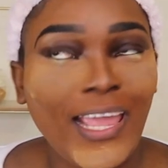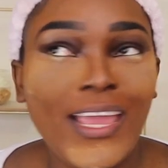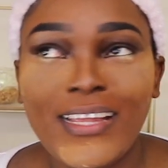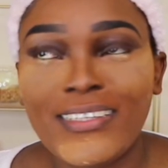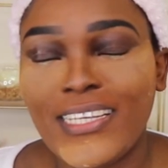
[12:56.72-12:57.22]

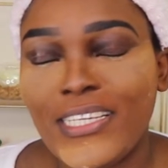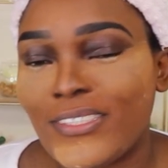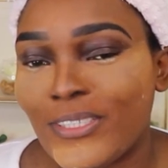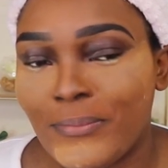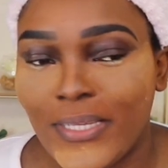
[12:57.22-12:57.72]
and he
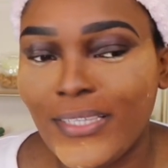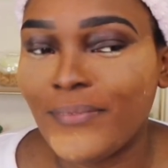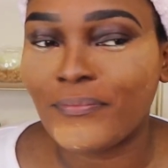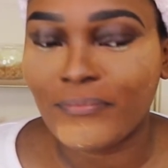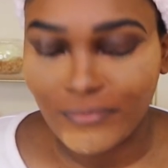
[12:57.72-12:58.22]
told me,
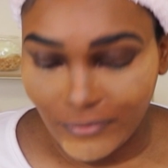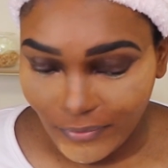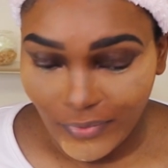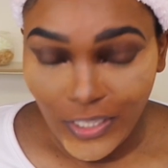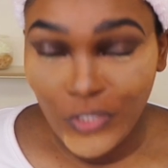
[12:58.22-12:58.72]

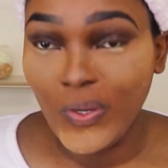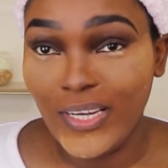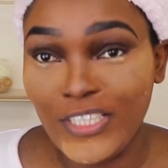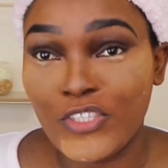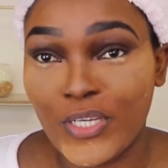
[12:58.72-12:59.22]
no,
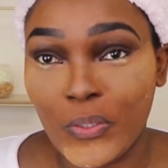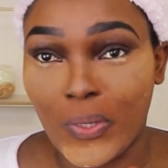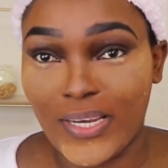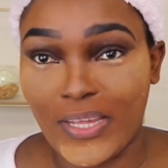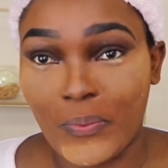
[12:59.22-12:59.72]
I literally
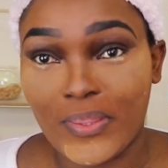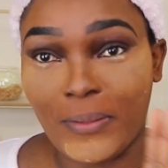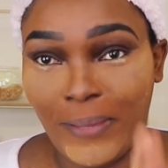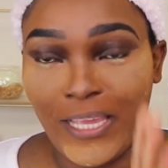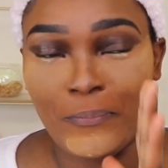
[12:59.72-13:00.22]
went there with
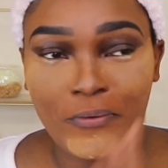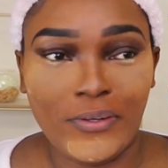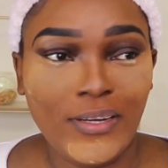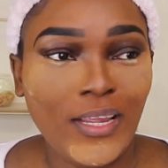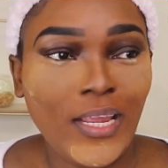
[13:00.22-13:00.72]
a
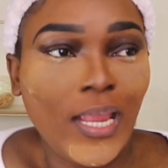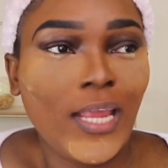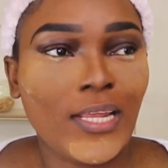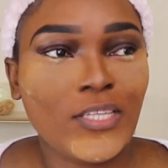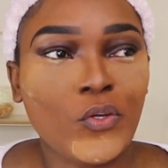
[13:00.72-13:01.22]
paper
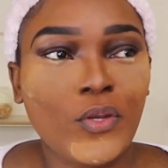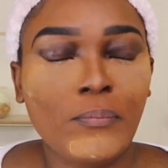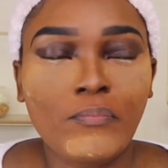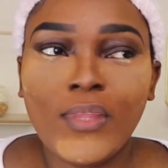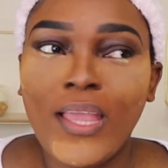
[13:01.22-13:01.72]
and I told
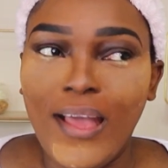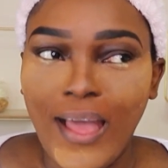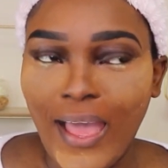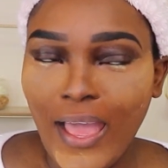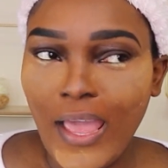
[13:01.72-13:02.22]
him,
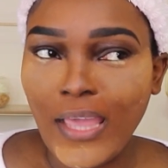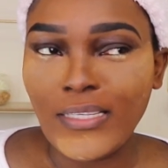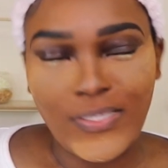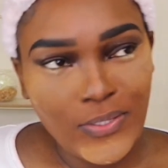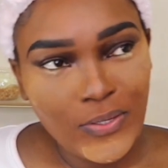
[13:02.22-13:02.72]
hi,
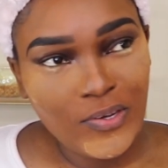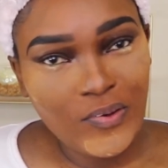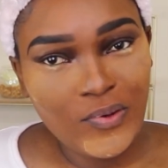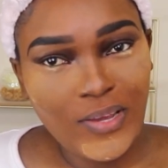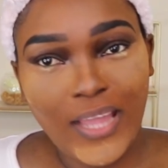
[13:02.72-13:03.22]

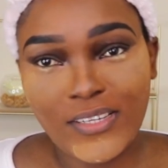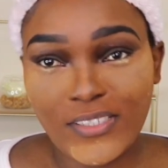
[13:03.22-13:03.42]
so I